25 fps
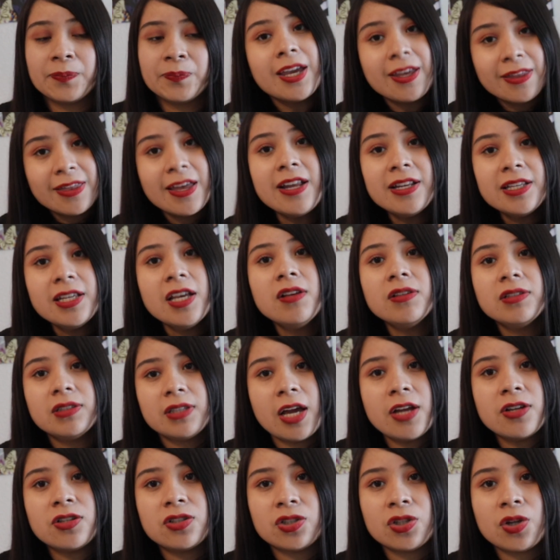He then tells
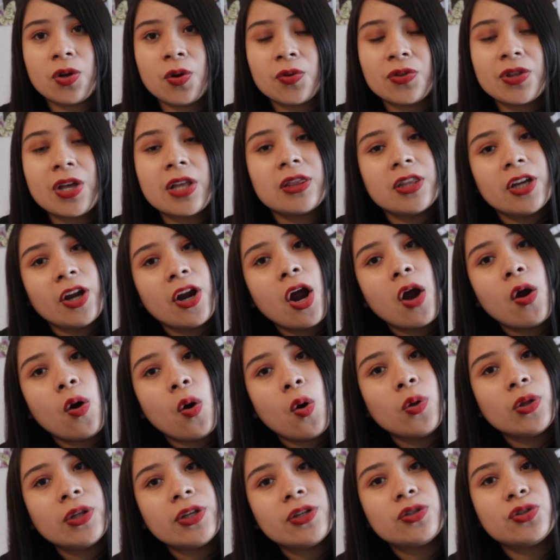Tanjiro that there are
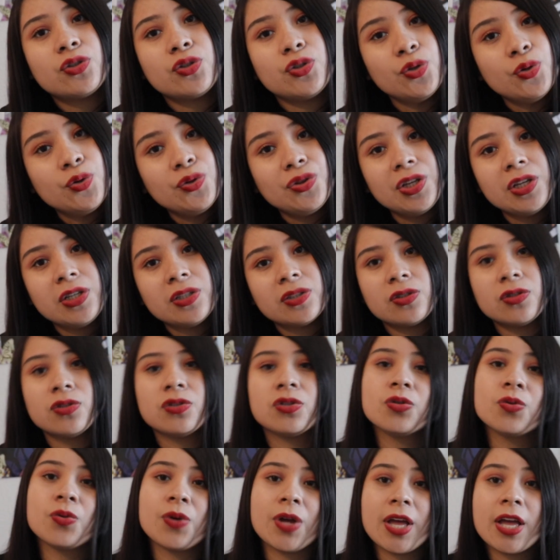only two things to
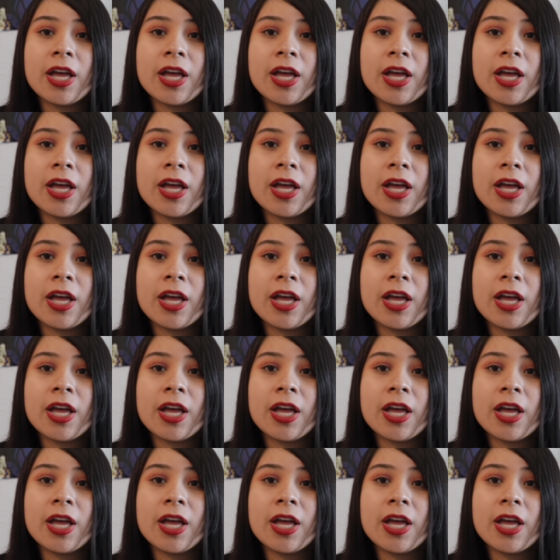do